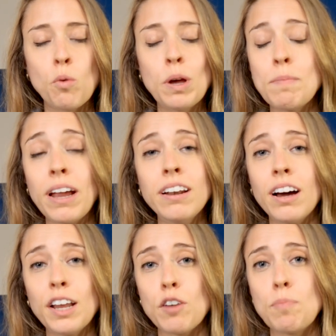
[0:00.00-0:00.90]
We may
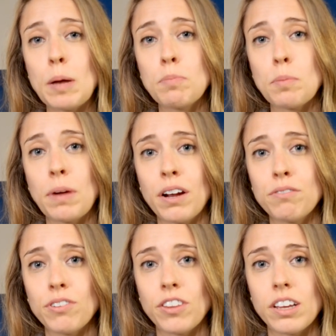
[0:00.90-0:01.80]
not have been
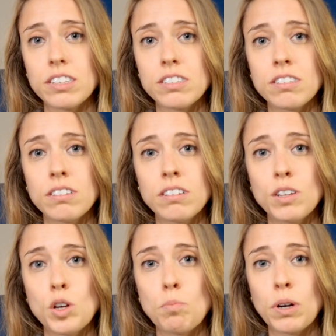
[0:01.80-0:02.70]
prepared for this,
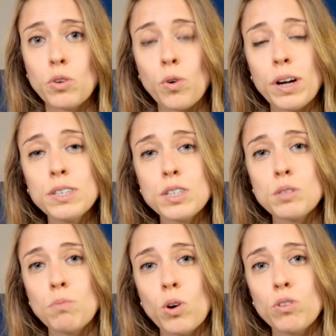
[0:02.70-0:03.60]
but
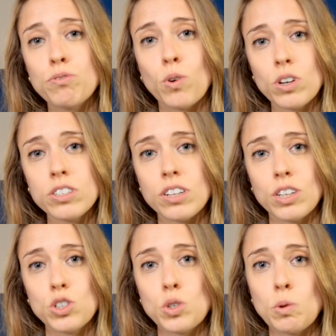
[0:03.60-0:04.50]
crisis mode forced
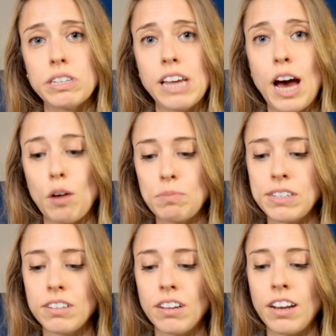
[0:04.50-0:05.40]
us to adapt
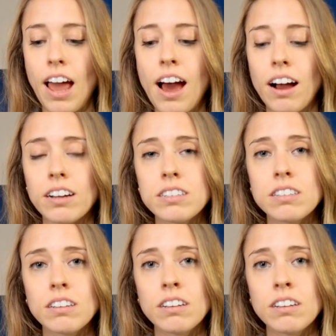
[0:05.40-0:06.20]
and act.